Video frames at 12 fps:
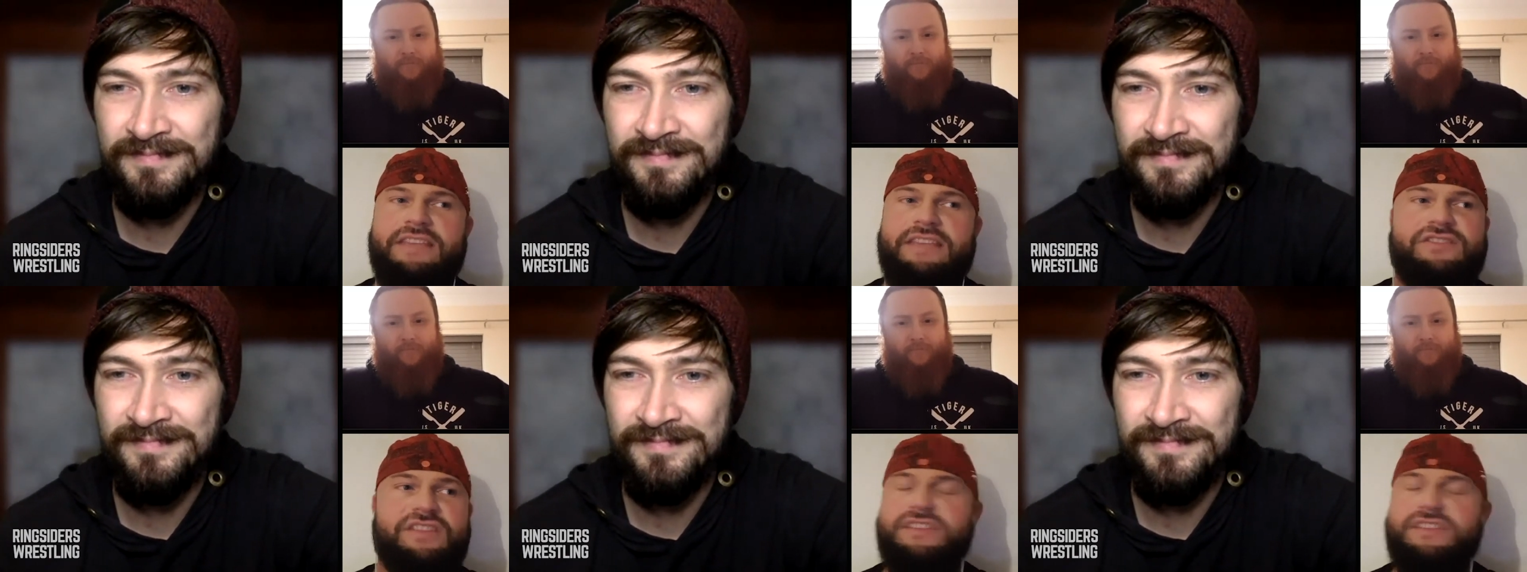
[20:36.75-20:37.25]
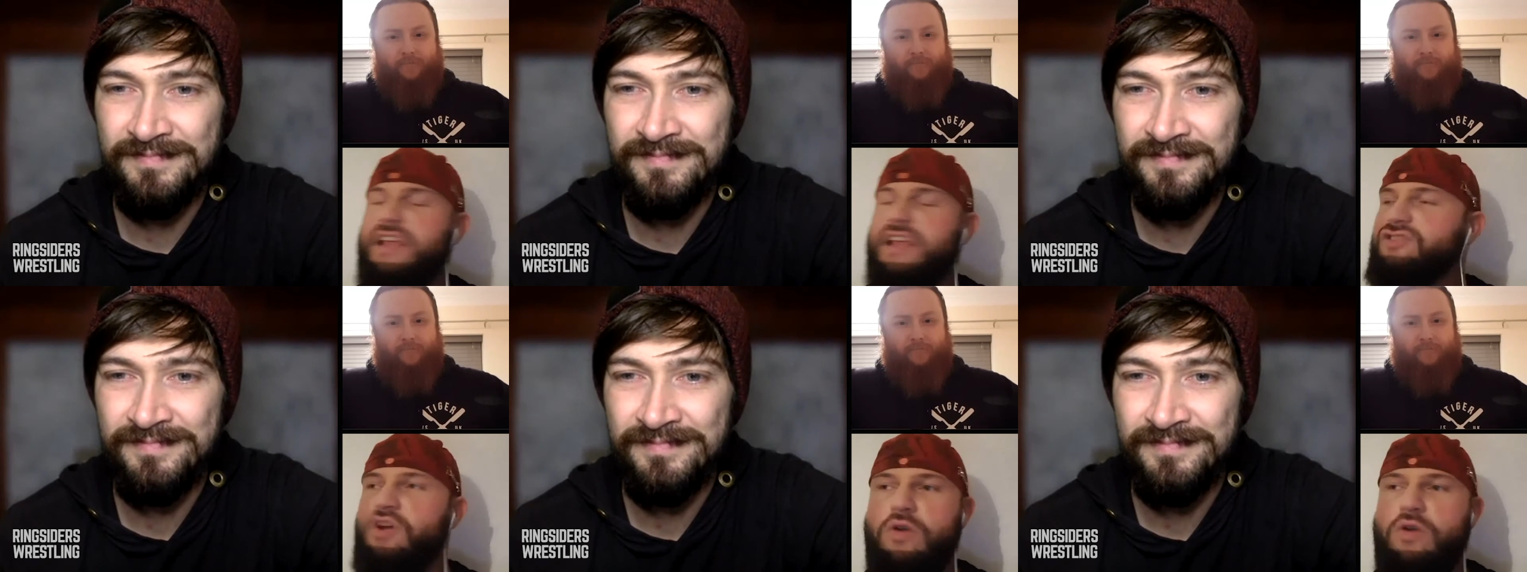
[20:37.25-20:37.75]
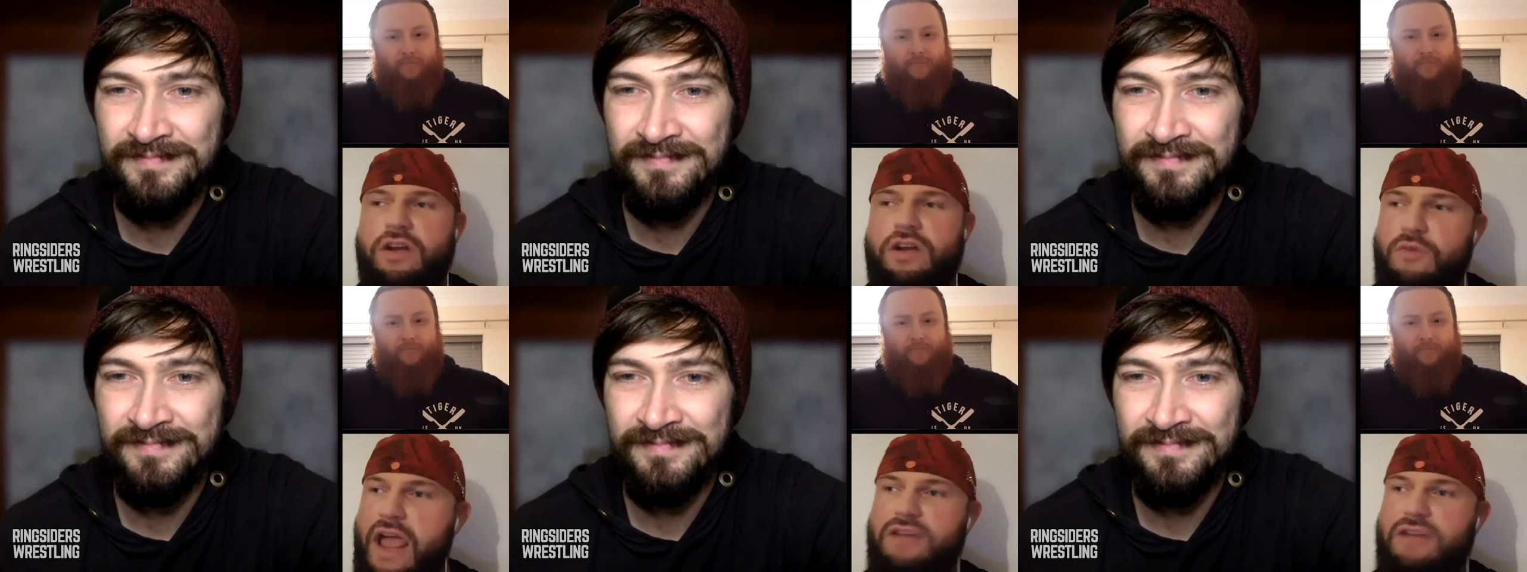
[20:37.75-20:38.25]
Speaker 1: He's still joking
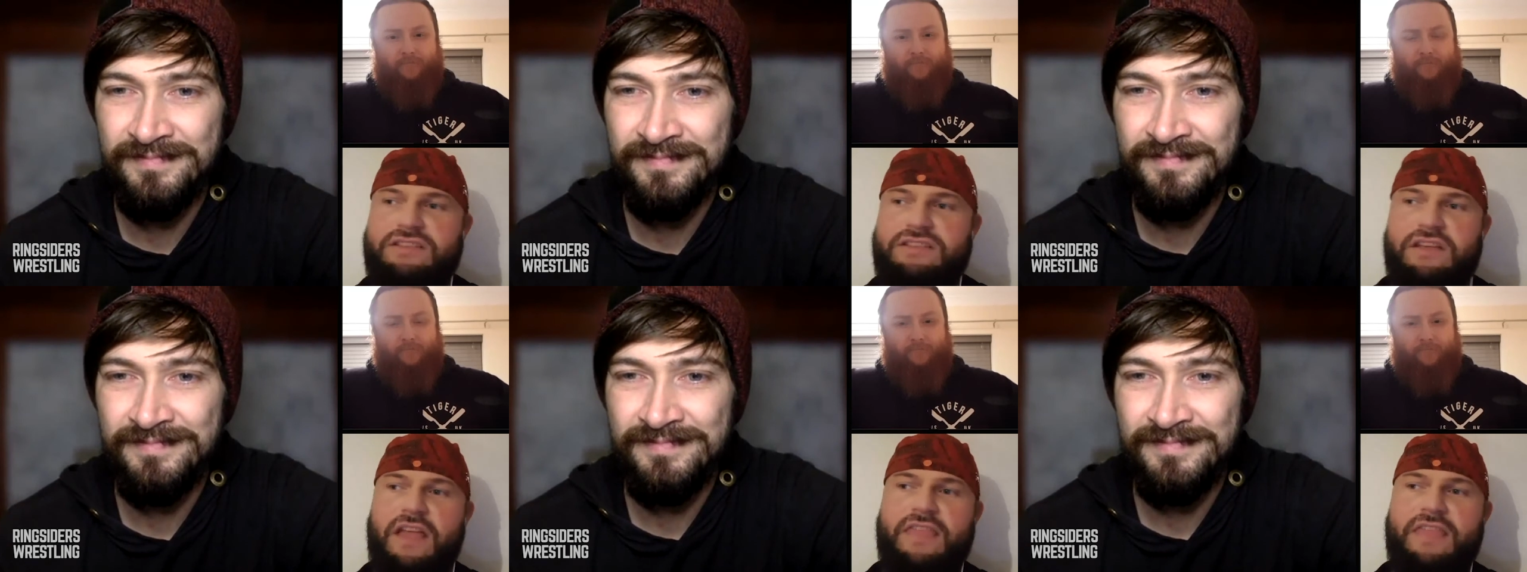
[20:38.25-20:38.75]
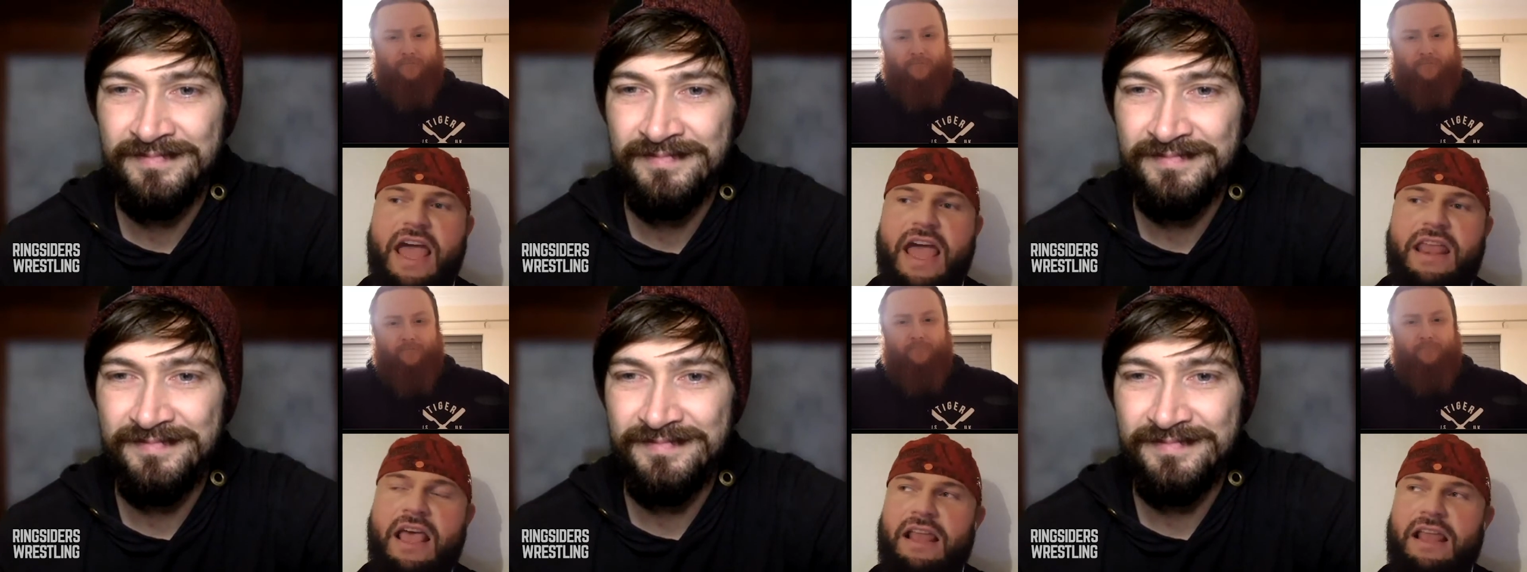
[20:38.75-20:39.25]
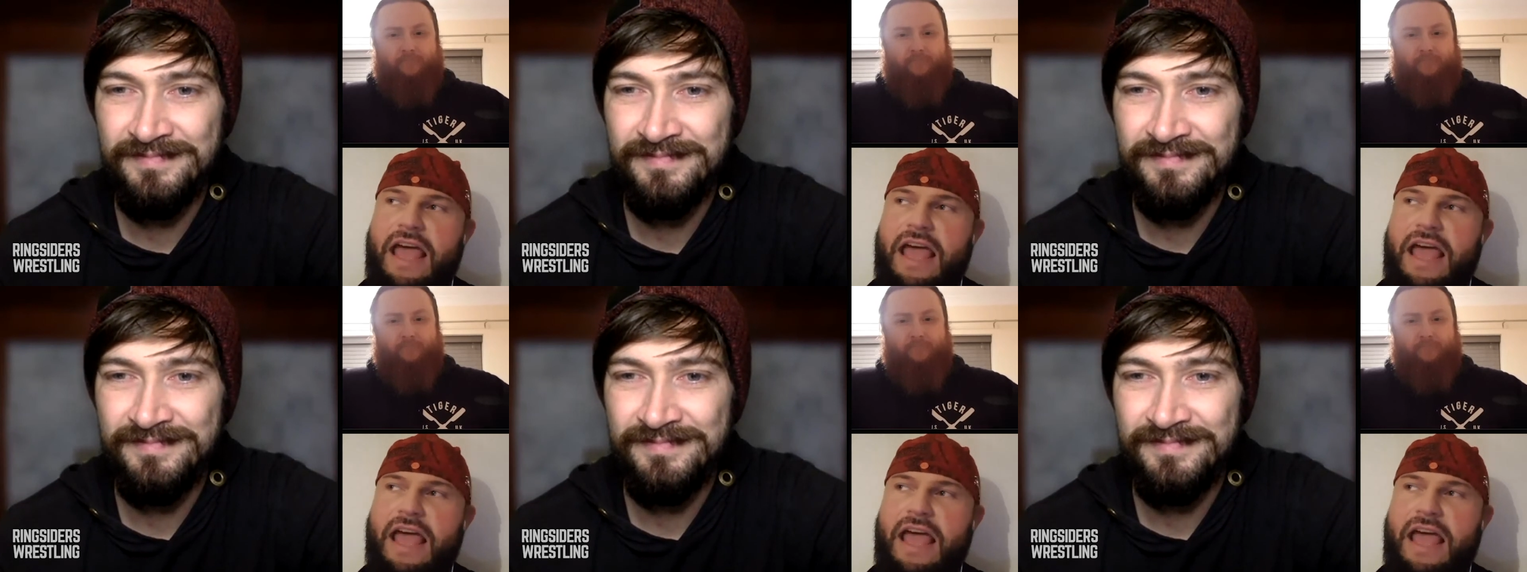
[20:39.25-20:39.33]
around, stuff like that.